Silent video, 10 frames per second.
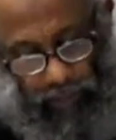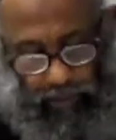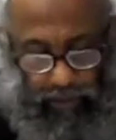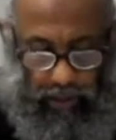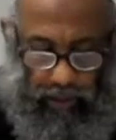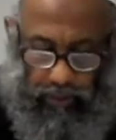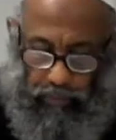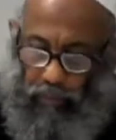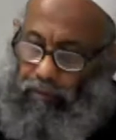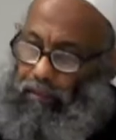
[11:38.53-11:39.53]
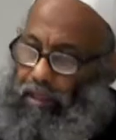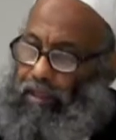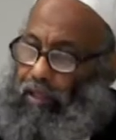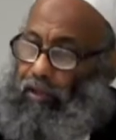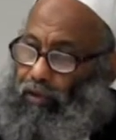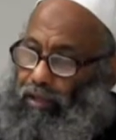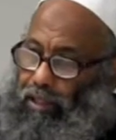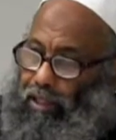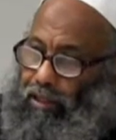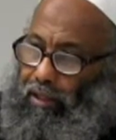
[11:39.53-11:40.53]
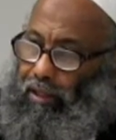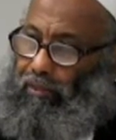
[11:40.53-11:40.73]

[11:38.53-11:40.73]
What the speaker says: they put this as a condition,